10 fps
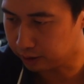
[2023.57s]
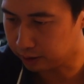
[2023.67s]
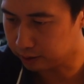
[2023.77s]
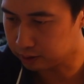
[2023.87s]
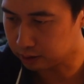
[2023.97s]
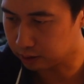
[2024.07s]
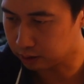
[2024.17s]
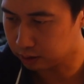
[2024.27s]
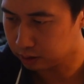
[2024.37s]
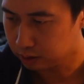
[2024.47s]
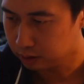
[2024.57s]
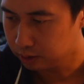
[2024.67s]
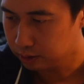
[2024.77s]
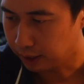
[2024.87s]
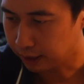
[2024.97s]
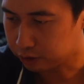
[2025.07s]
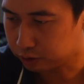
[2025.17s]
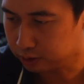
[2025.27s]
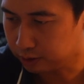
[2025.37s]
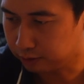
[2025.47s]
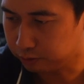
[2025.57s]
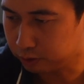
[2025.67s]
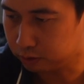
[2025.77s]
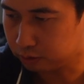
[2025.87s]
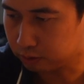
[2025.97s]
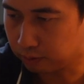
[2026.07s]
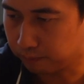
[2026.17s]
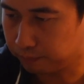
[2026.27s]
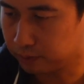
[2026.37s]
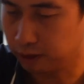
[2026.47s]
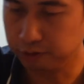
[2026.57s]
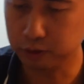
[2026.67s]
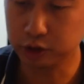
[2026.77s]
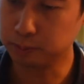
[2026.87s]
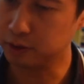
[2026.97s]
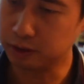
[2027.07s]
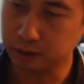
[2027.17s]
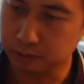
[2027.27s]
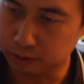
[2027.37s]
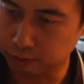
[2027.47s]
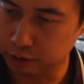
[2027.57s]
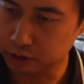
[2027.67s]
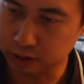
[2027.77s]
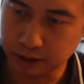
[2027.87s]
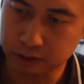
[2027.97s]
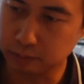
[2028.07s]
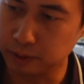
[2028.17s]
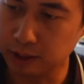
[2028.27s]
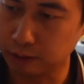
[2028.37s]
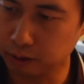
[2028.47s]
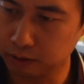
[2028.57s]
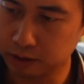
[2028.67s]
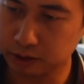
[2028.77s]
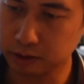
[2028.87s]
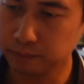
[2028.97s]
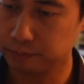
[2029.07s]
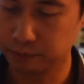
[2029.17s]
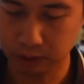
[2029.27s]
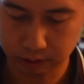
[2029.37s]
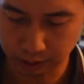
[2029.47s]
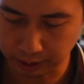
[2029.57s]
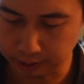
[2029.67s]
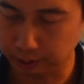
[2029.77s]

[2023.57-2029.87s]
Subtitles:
And actually, if you just layer the meat around here, and